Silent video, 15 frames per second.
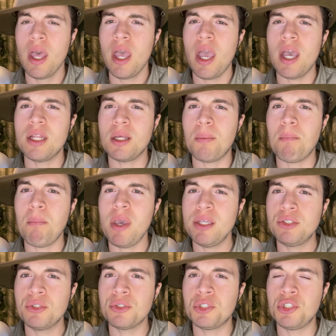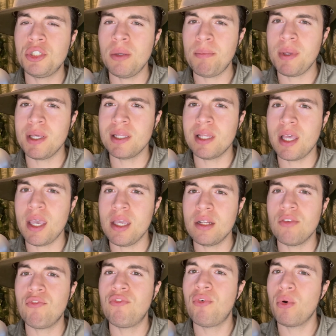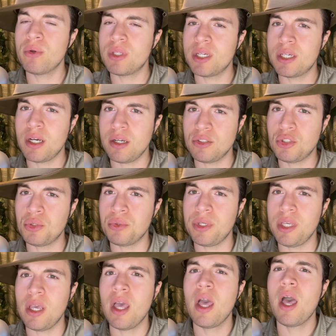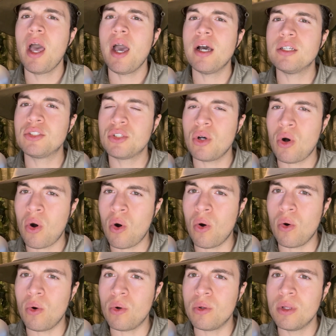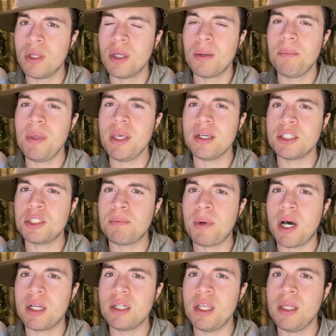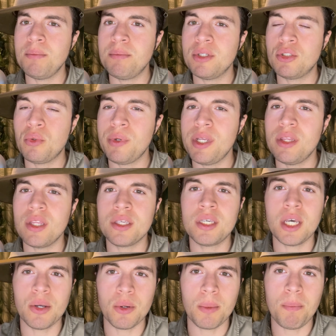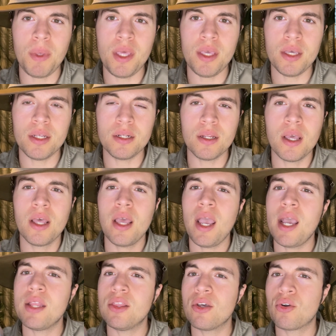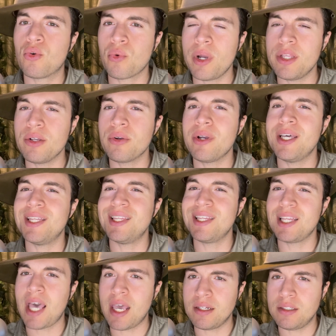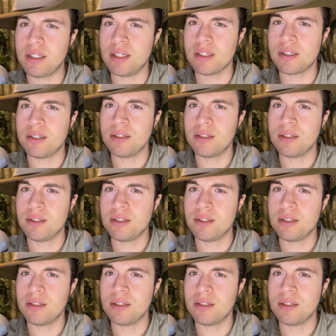and a major shipping lane for the country as a whole, being a spot in between the Caribbean and the greater Atlantic.